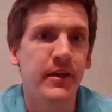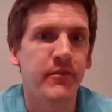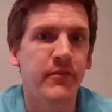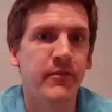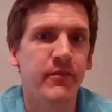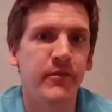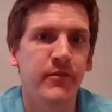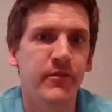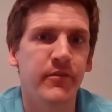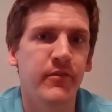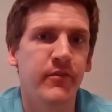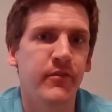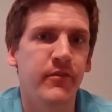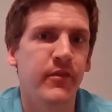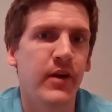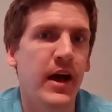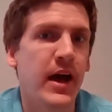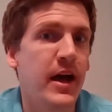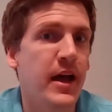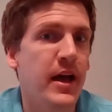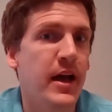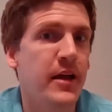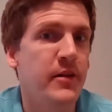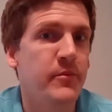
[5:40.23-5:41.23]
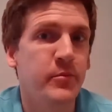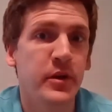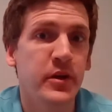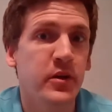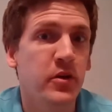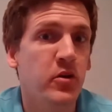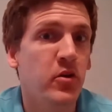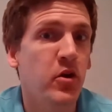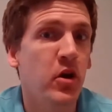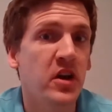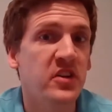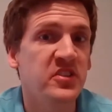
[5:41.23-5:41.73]
If I hadn't
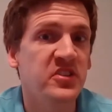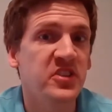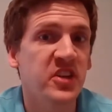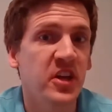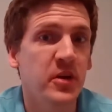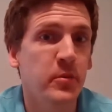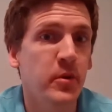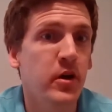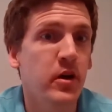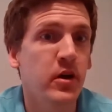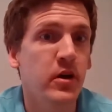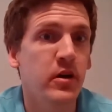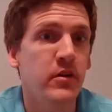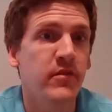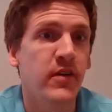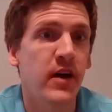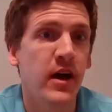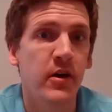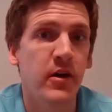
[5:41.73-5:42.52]
been crossing them off,